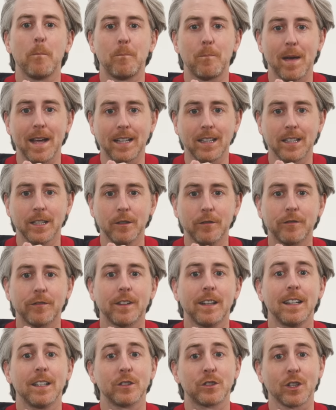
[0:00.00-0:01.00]
bay leaf,
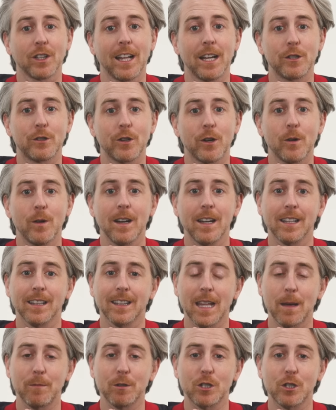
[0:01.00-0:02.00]
cilantro,
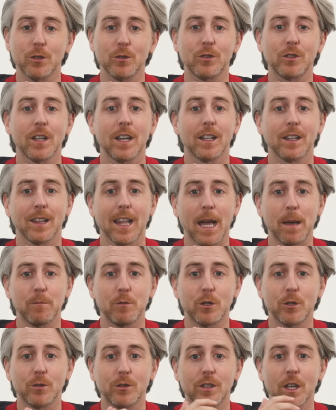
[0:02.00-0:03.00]
lemon juice, lime
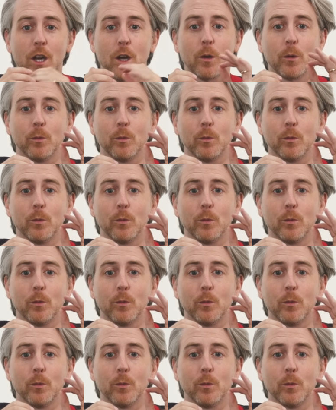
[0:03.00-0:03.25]
juice,